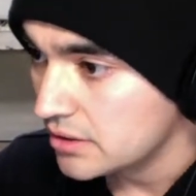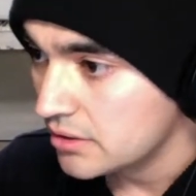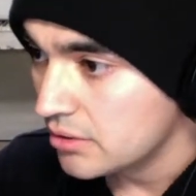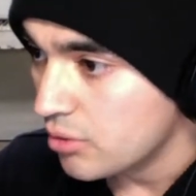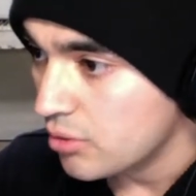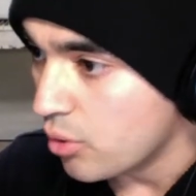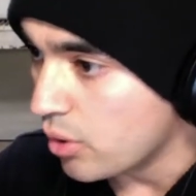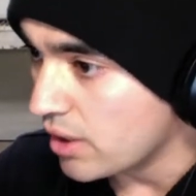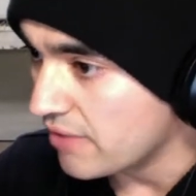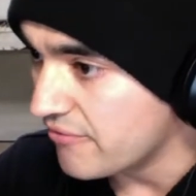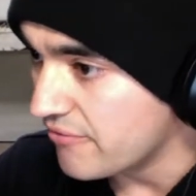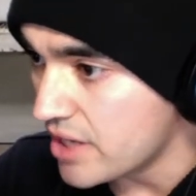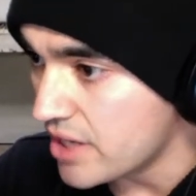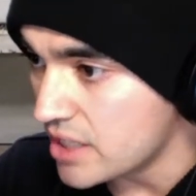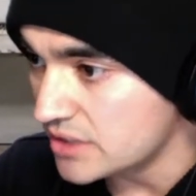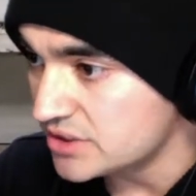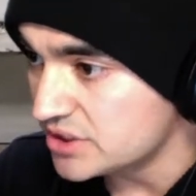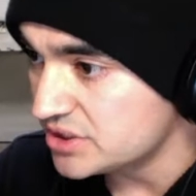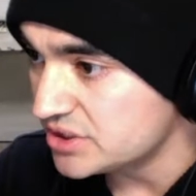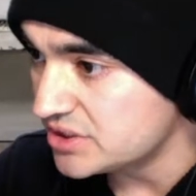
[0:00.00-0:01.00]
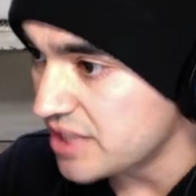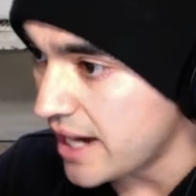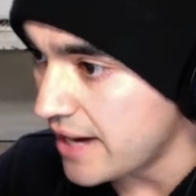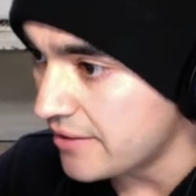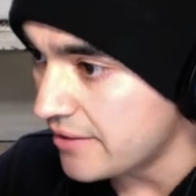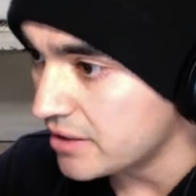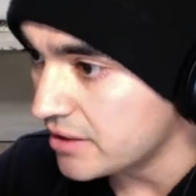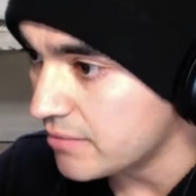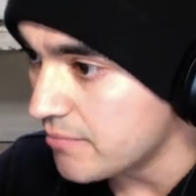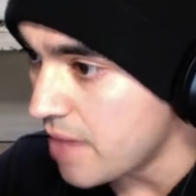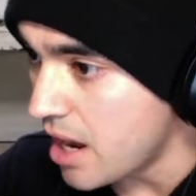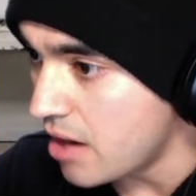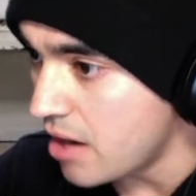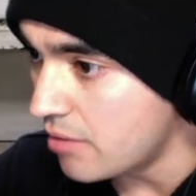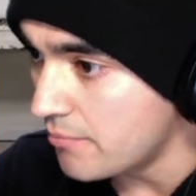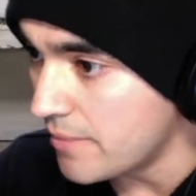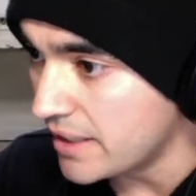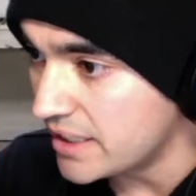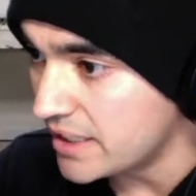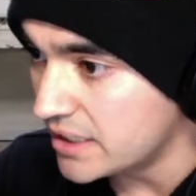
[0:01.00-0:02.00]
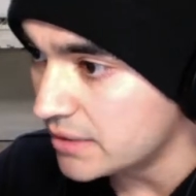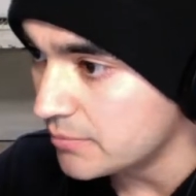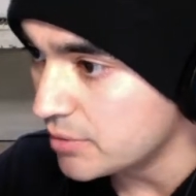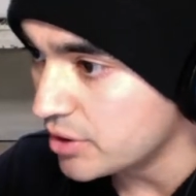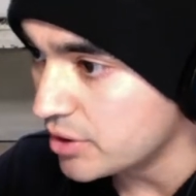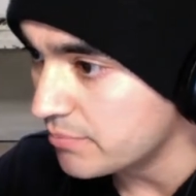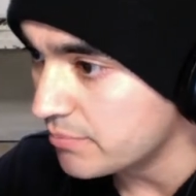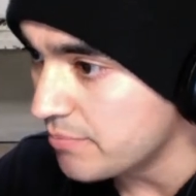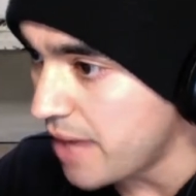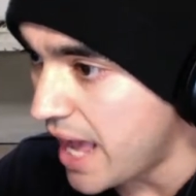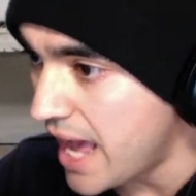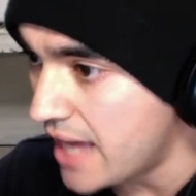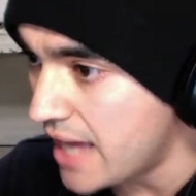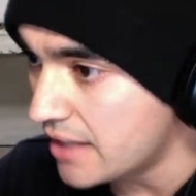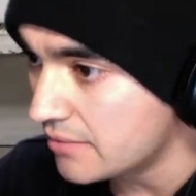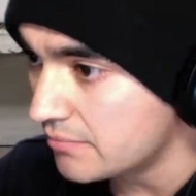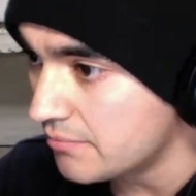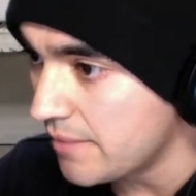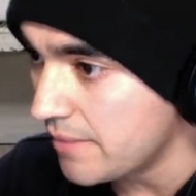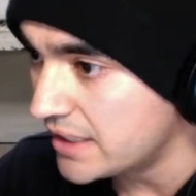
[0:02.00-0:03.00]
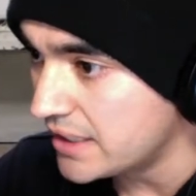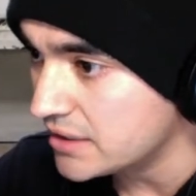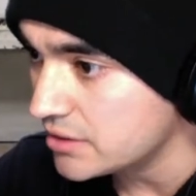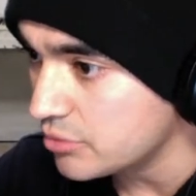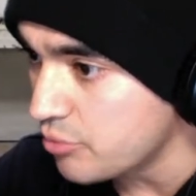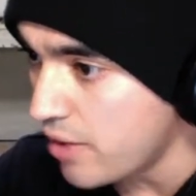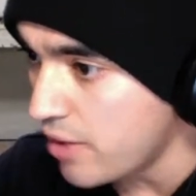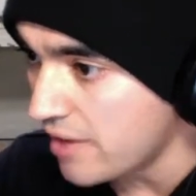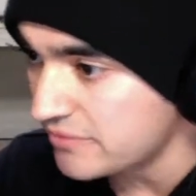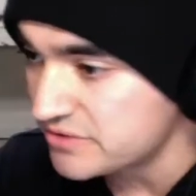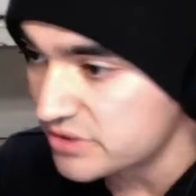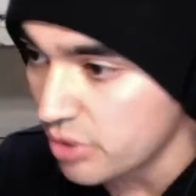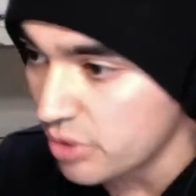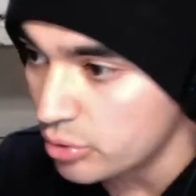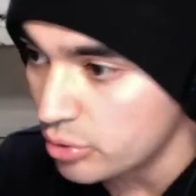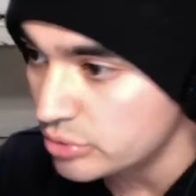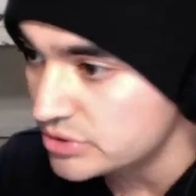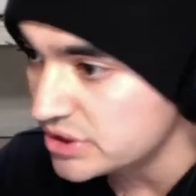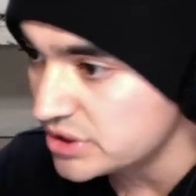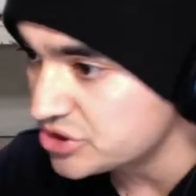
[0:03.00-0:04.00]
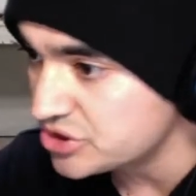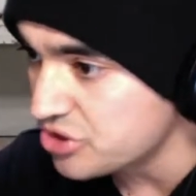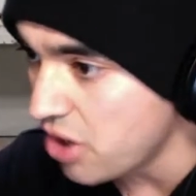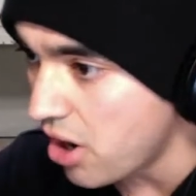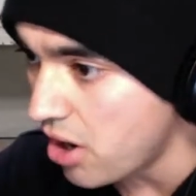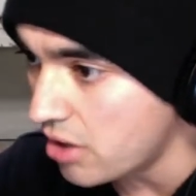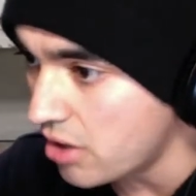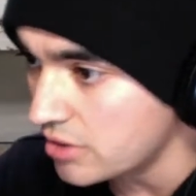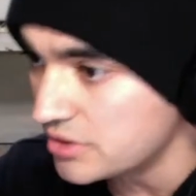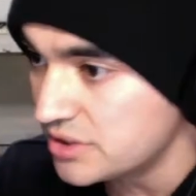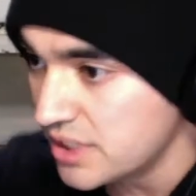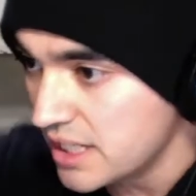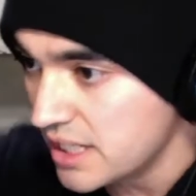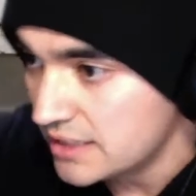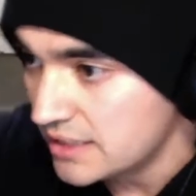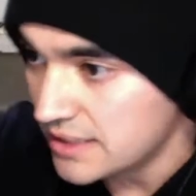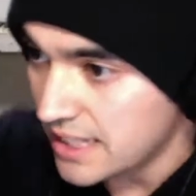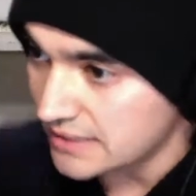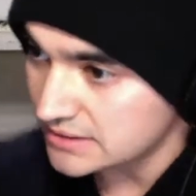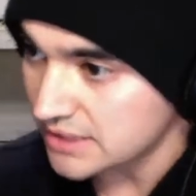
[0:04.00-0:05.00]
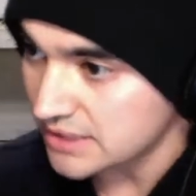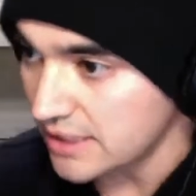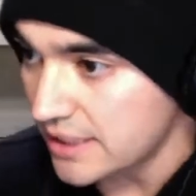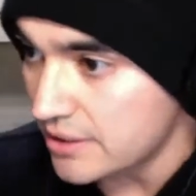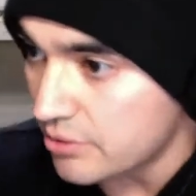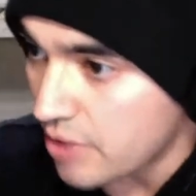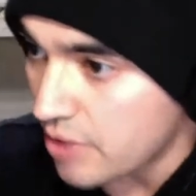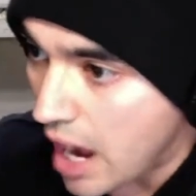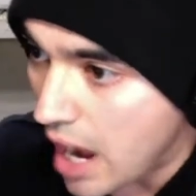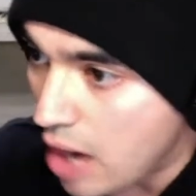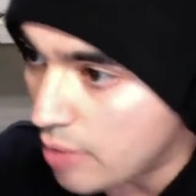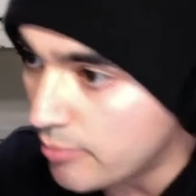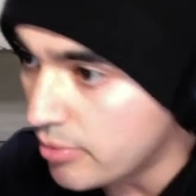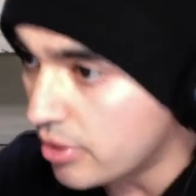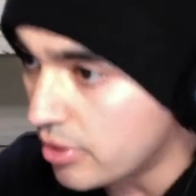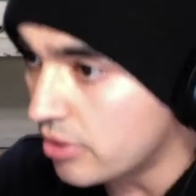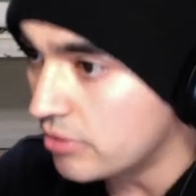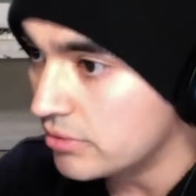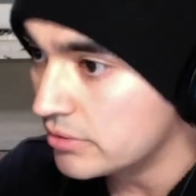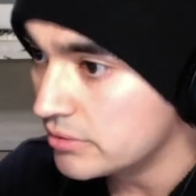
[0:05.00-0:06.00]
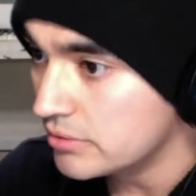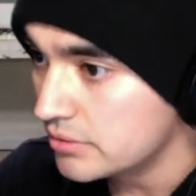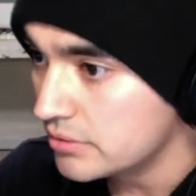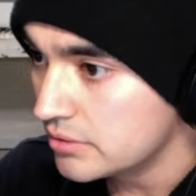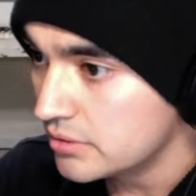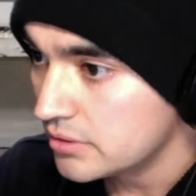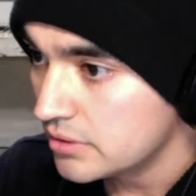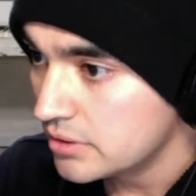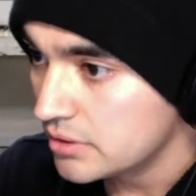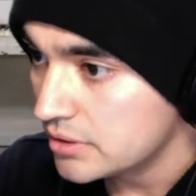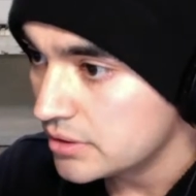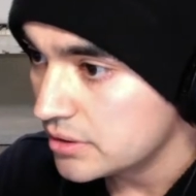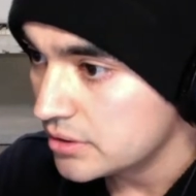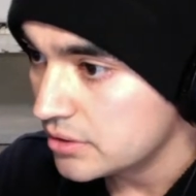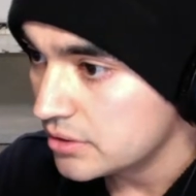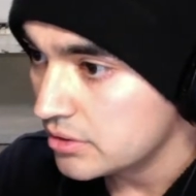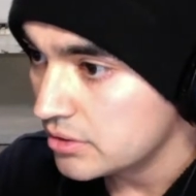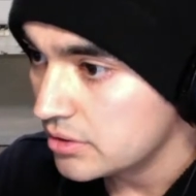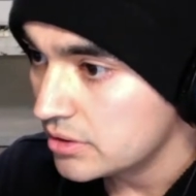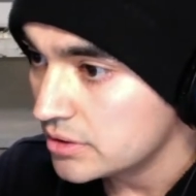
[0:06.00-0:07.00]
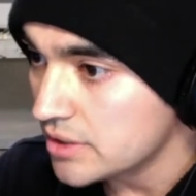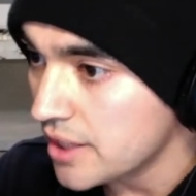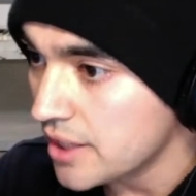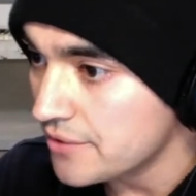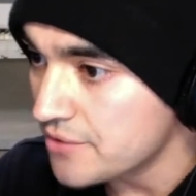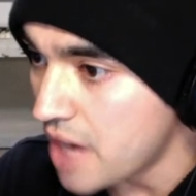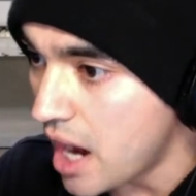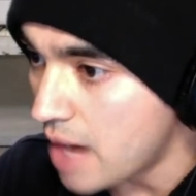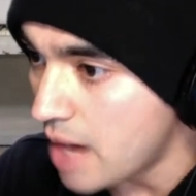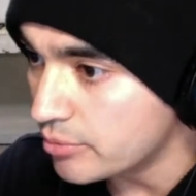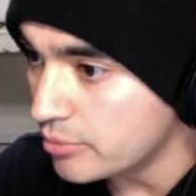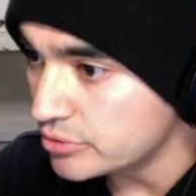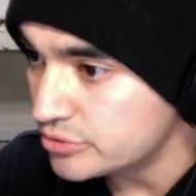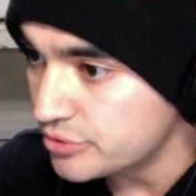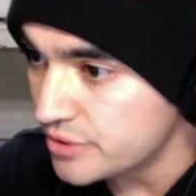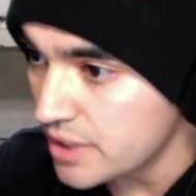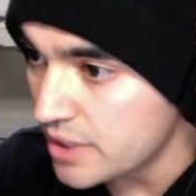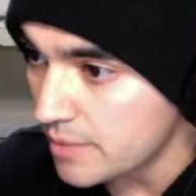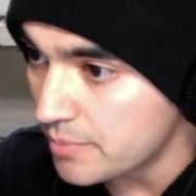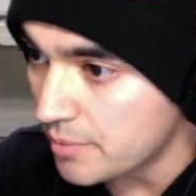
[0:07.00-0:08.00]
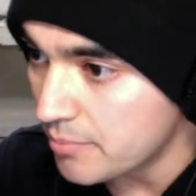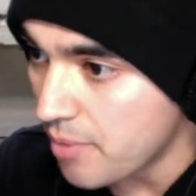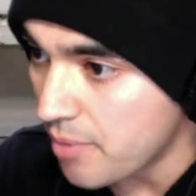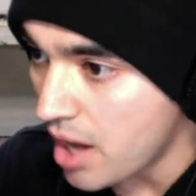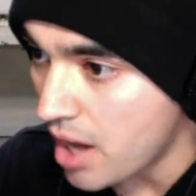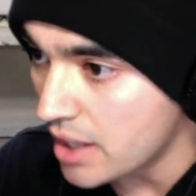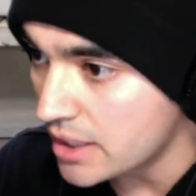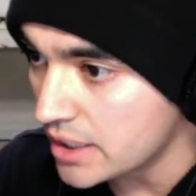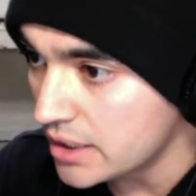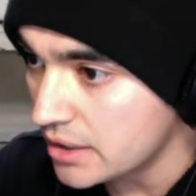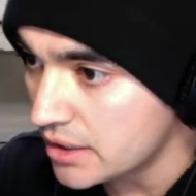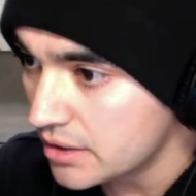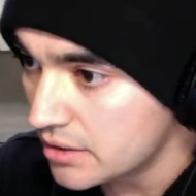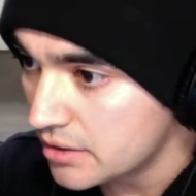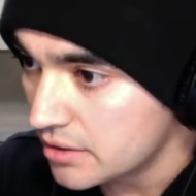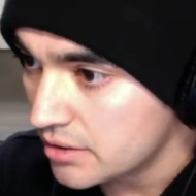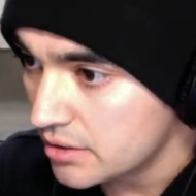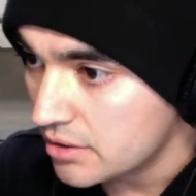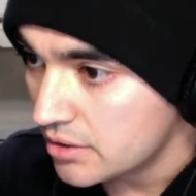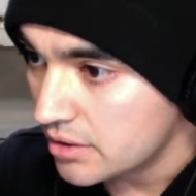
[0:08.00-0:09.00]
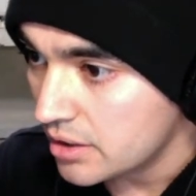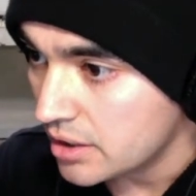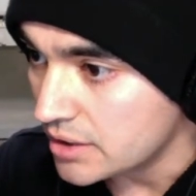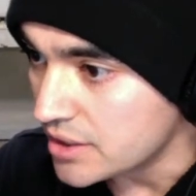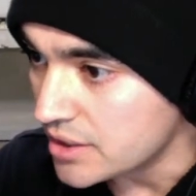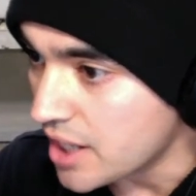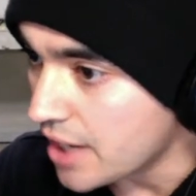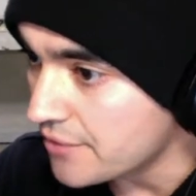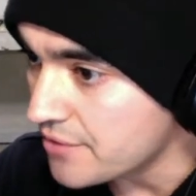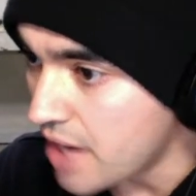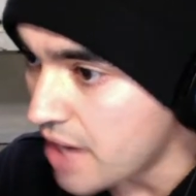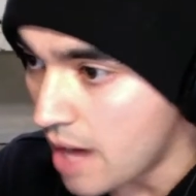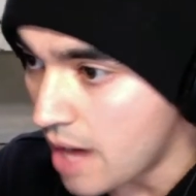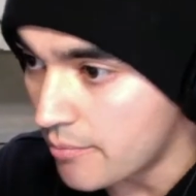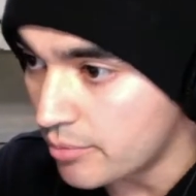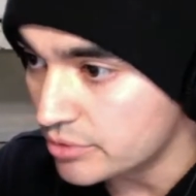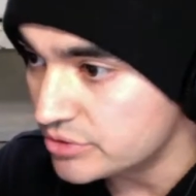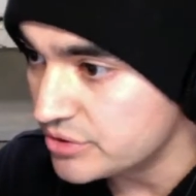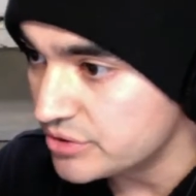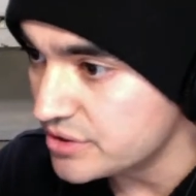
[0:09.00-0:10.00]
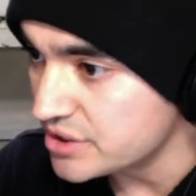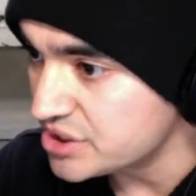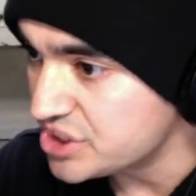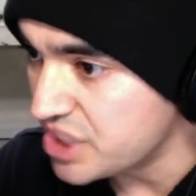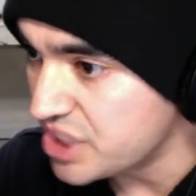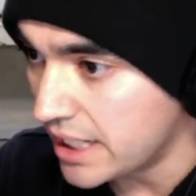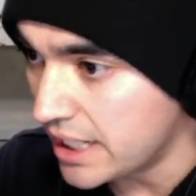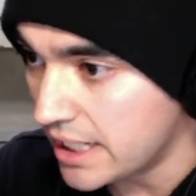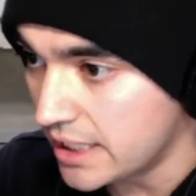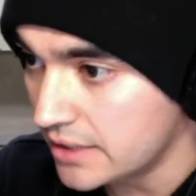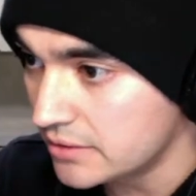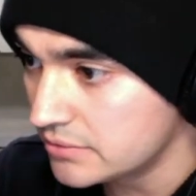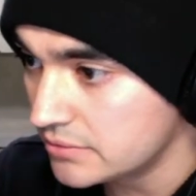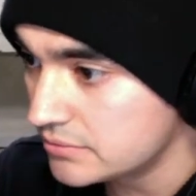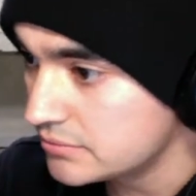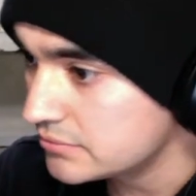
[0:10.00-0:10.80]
Oliveira is just tiring him out, making him look bad, making the refs know who's in charge. Lands a little elbow. Another elbow to the upper body. Another elbow to the chin.